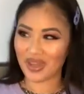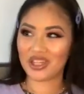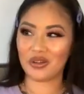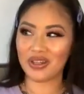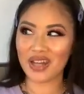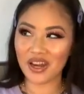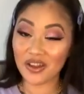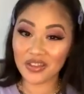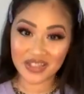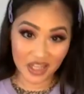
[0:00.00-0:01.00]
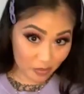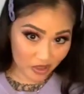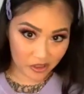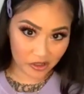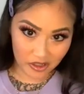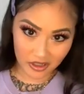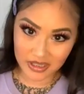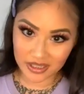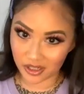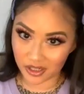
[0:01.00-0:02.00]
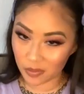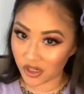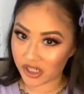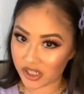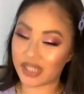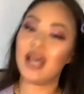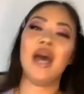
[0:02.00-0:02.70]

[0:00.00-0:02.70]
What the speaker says: you and I are on the same boat, girl, so don't worry.